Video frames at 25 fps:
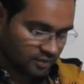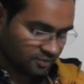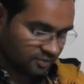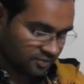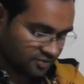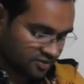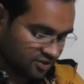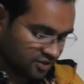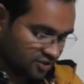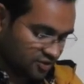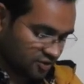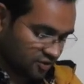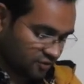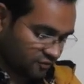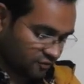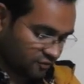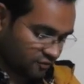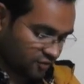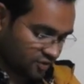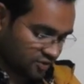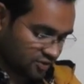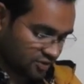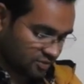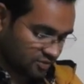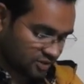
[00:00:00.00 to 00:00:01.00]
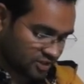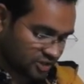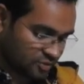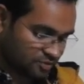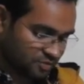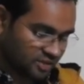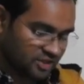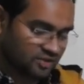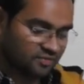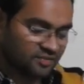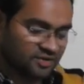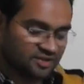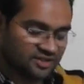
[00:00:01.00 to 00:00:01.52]
position of fossil
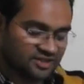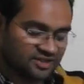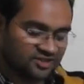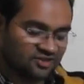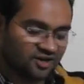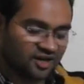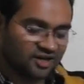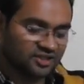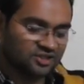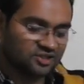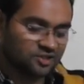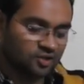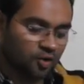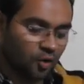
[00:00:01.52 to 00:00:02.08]
specimen, size,